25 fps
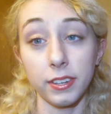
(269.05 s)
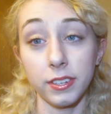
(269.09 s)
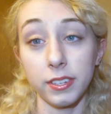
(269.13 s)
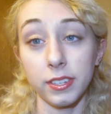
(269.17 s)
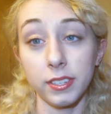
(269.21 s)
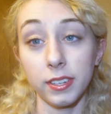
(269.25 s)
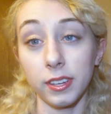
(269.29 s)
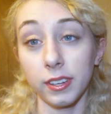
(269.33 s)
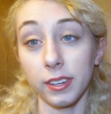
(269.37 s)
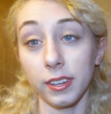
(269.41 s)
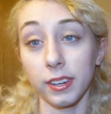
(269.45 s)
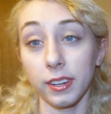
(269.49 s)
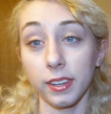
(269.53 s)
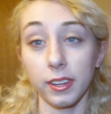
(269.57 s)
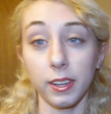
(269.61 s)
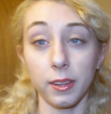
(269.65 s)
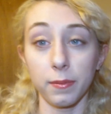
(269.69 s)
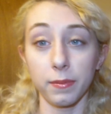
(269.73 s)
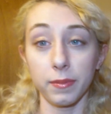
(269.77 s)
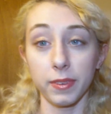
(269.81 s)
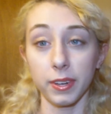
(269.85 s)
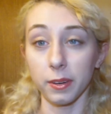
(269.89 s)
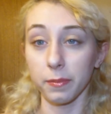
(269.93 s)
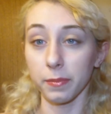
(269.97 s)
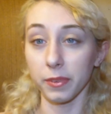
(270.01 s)
She's not gonna
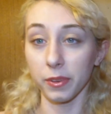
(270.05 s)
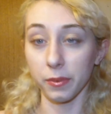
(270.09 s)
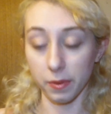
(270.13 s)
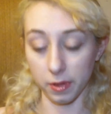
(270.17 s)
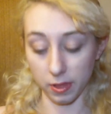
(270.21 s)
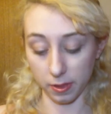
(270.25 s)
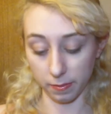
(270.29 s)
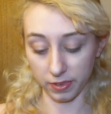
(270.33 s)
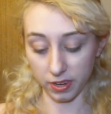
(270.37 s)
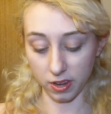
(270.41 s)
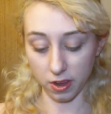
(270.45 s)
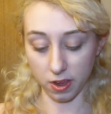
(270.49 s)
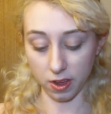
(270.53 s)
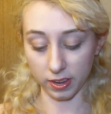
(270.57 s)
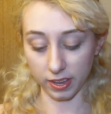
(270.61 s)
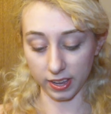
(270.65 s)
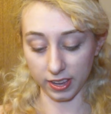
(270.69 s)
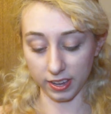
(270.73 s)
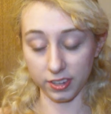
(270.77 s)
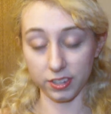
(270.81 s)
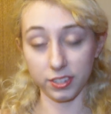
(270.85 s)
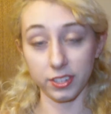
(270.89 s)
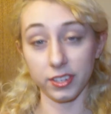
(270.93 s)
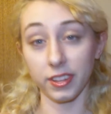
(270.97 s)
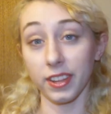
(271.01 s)
come near me while I'm talking,
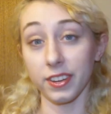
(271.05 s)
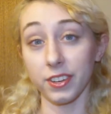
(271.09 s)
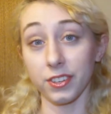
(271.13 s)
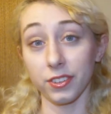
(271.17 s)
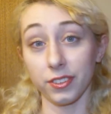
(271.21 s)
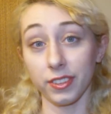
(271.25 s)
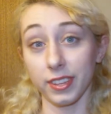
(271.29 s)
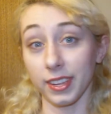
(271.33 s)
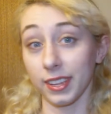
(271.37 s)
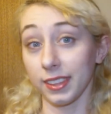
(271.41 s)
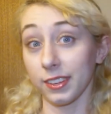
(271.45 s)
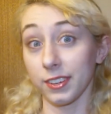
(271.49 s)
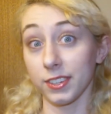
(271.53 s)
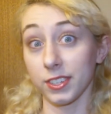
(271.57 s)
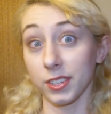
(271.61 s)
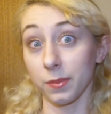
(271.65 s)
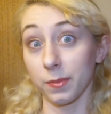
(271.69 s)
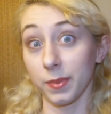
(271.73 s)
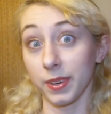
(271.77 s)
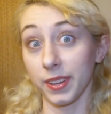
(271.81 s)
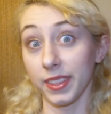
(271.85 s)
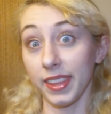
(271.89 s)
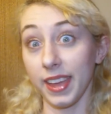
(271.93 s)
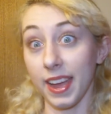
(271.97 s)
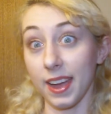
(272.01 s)
because then she'll think there's
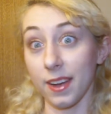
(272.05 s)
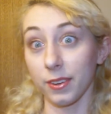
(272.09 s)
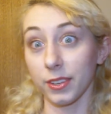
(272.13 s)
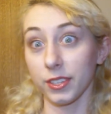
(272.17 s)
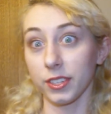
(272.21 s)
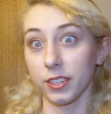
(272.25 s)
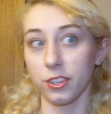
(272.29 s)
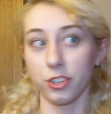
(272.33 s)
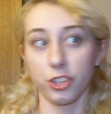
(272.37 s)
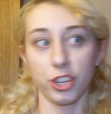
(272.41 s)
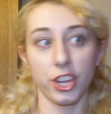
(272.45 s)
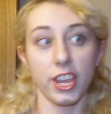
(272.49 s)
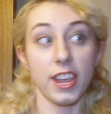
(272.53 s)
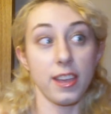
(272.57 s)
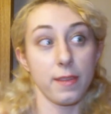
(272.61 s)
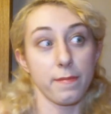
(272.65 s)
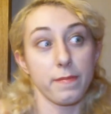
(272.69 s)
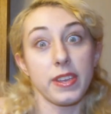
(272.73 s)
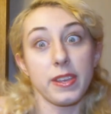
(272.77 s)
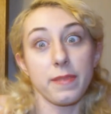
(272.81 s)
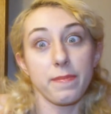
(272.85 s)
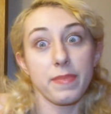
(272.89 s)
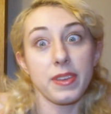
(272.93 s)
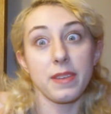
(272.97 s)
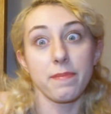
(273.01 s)
someone in the house, and she can't
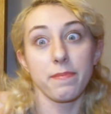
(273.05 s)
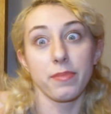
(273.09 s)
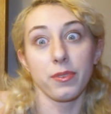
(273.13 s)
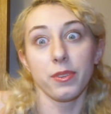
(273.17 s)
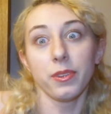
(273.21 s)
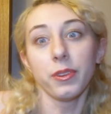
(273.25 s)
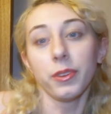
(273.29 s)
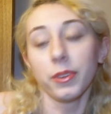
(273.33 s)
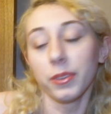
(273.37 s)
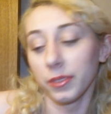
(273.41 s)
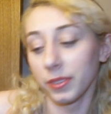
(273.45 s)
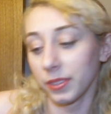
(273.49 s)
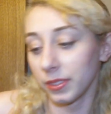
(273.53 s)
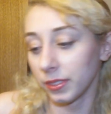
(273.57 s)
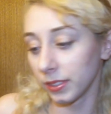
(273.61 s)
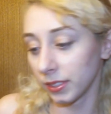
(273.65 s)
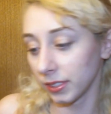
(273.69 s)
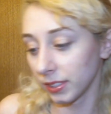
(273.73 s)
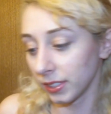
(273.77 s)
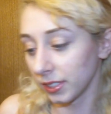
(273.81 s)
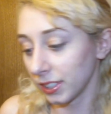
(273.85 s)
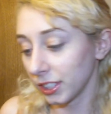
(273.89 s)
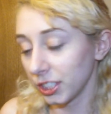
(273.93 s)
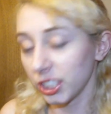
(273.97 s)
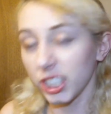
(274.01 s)
meet people.
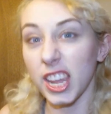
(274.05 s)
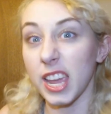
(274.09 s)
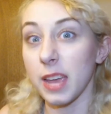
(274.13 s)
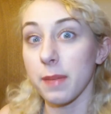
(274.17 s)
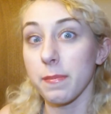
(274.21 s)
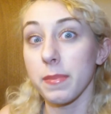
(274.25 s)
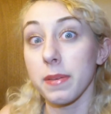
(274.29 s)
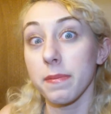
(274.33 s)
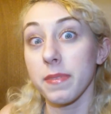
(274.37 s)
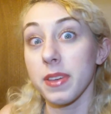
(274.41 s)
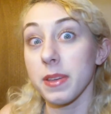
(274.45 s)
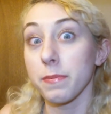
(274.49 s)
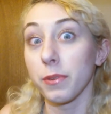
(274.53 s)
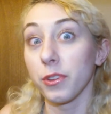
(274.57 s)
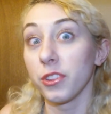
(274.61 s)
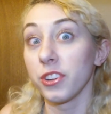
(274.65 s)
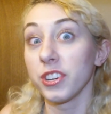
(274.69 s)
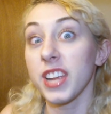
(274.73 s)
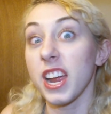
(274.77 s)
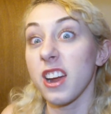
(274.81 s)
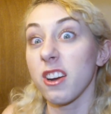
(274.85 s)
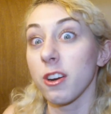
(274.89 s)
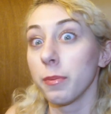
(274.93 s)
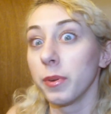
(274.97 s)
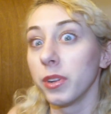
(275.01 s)
She can't meet people, they're
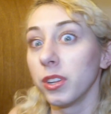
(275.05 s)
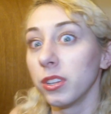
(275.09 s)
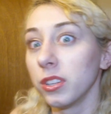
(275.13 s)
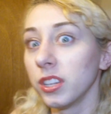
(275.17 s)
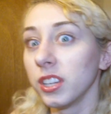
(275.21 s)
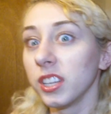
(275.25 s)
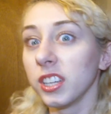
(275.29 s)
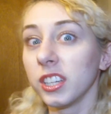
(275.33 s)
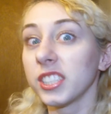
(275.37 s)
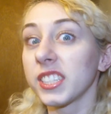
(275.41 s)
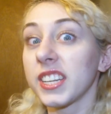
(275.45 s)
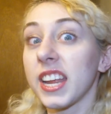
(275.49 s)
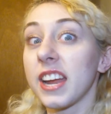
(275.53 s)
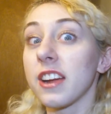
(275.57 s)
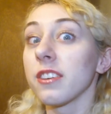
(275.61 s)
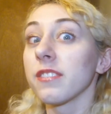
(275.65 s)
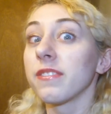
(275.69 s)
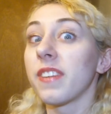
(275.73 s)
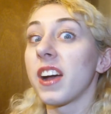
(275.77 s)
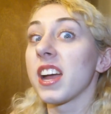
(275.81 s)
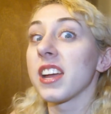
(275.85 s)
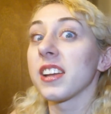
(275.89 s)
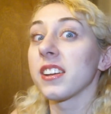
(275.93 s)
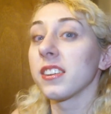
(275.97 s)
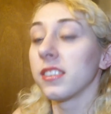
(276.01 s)
terrible. They're
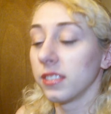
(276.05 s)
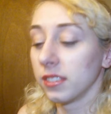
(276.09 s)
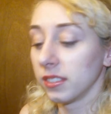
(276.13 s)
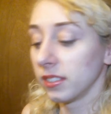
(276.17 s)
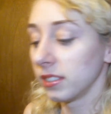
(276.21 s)
terrifying.